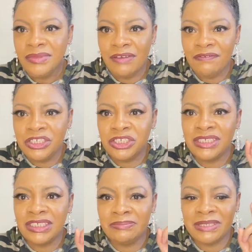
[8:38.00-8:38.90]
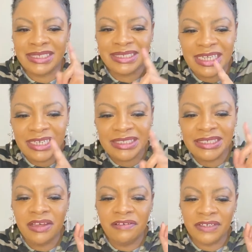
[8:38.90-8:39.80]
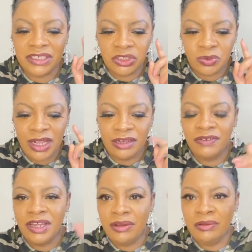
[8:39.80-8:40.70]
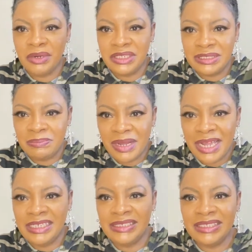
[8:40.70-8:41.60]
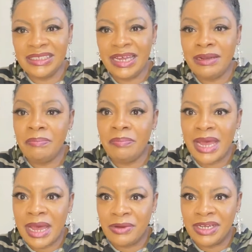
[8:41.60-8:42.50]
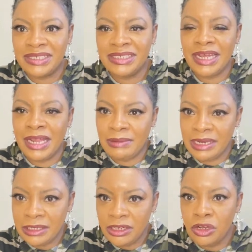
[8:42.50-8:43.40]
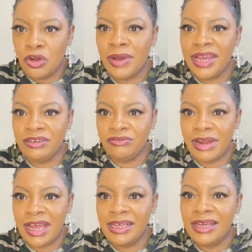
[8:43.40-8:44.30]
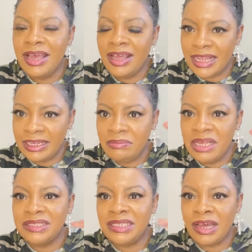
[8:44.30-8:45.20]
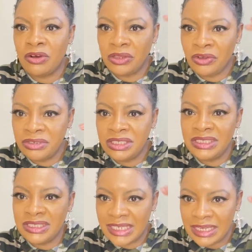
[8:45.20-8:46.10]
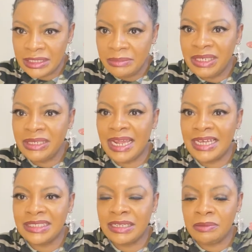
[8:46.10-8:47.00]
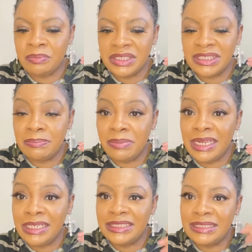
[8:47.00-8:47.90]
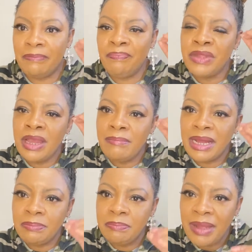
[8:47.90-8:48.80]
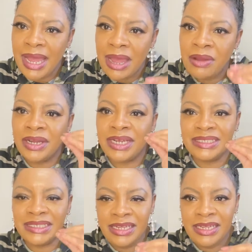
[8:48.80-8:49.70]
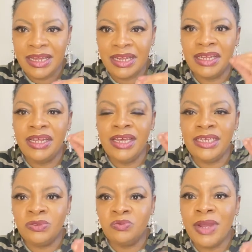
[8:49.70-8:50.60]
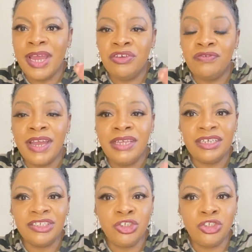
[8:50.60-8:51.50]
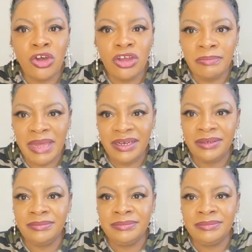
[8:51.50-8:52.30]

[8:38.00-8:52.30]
Ephesians chapter 6, verse 12, principalities, then powers. They are a little lower in rank. That means their authority is a little bit less than the principality. But powers here is where you find the strong men.